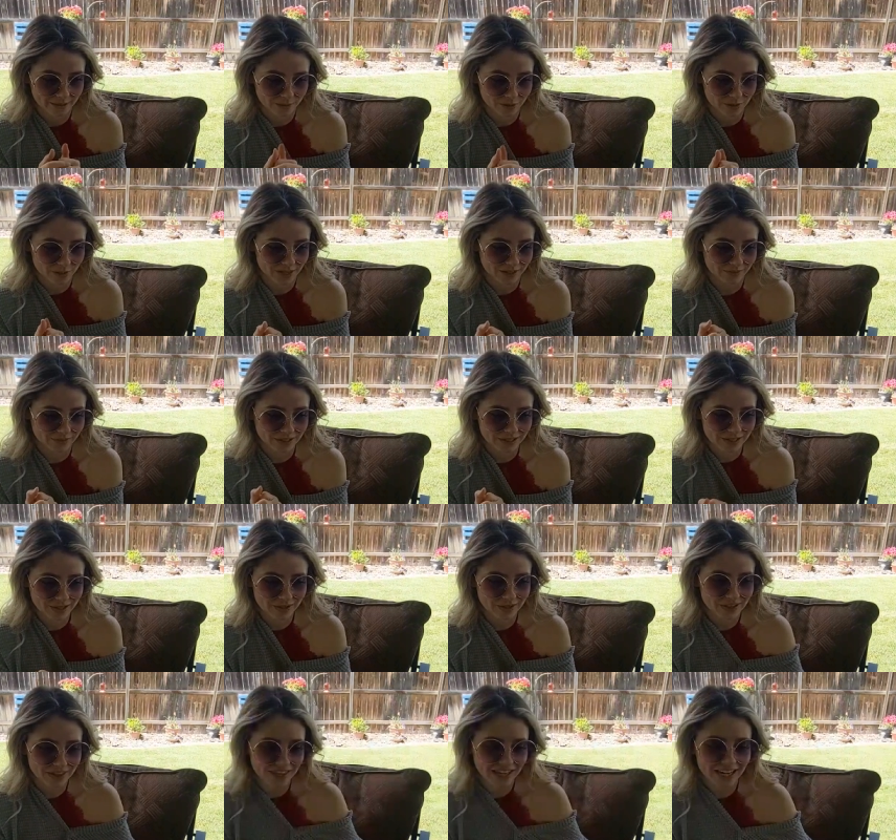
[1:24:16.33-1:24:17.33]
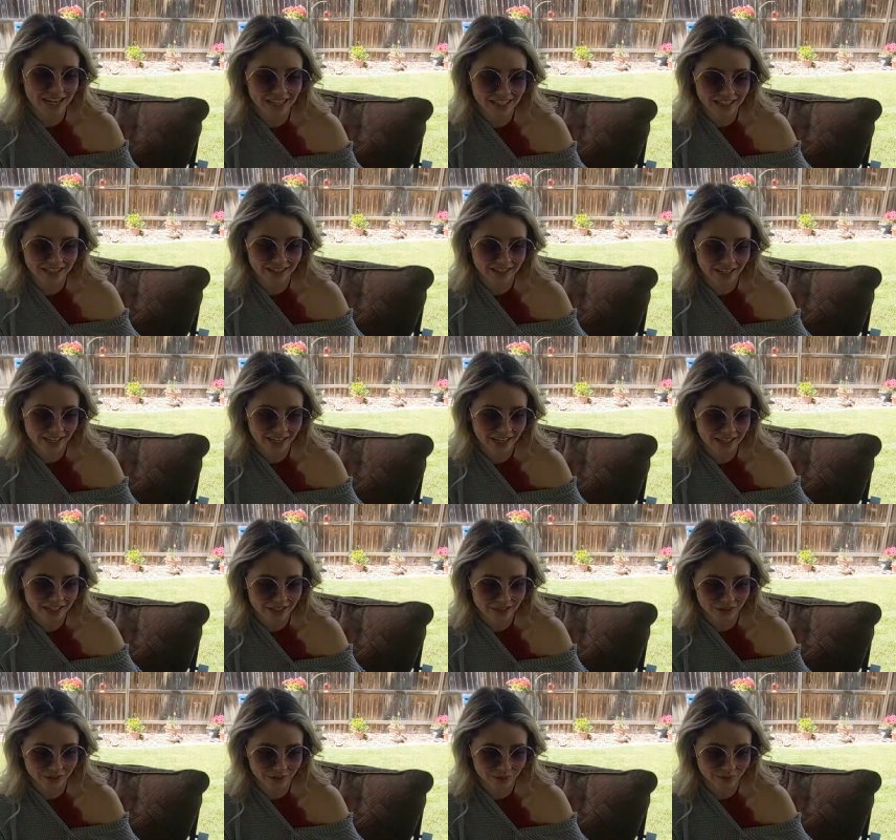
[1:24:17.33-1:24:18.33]
I'm sorry. That's the only thing I can I
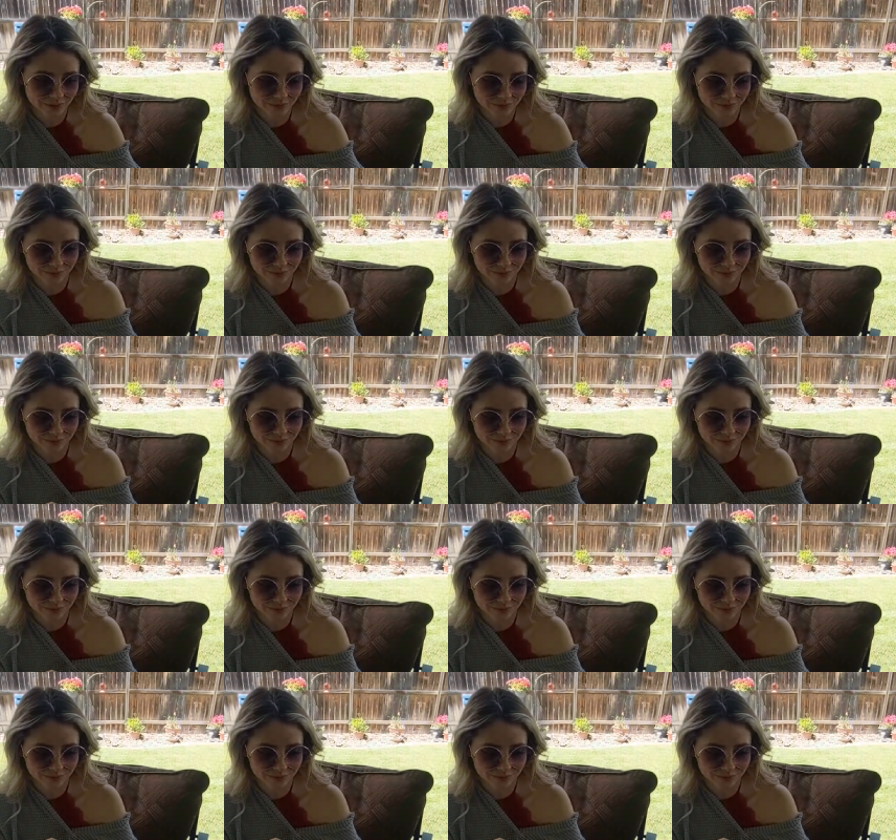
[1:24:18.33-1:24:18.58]
can do.